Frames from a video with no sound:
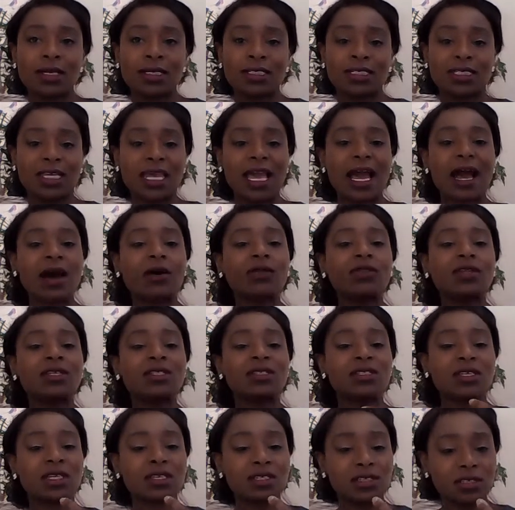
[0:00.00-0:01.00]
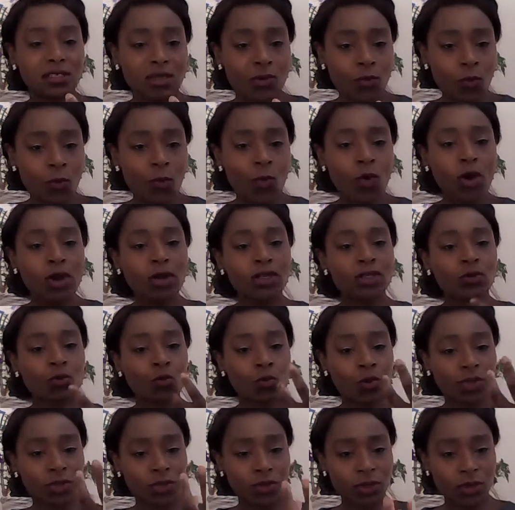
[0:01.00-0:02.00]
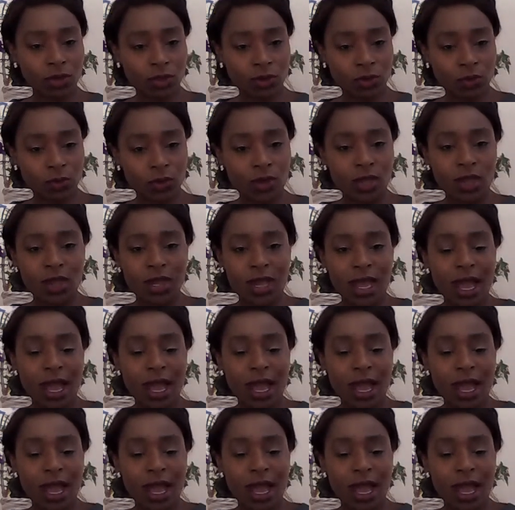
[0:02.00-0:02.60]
see how the system works with you.